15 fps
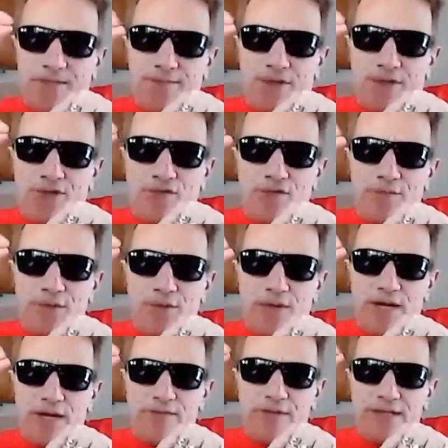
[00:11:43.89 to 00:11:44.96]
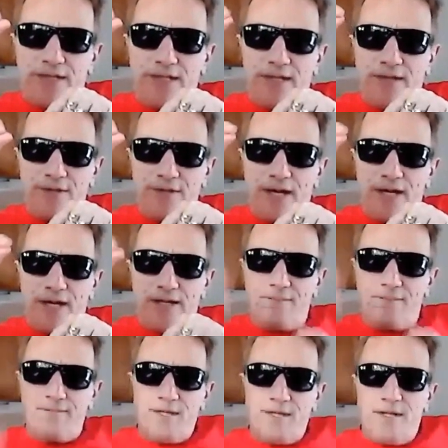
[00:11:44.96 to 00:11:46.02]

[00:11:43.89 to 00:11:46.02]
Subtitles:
mushroom you have, like the other guy.